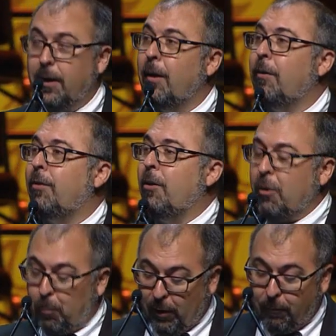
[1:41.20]
Such a
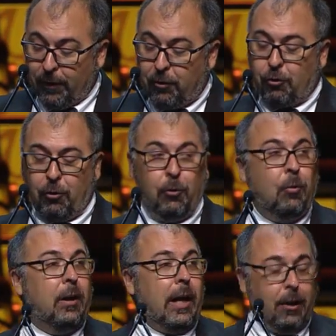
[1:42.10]
privilege to
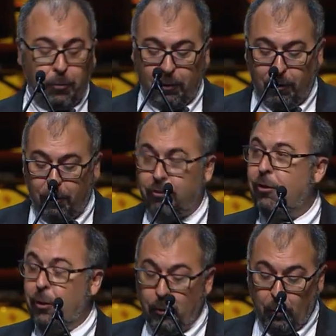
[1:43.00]
introduce to
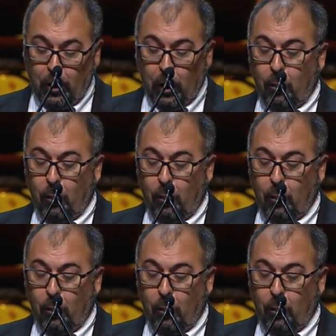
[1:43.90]
you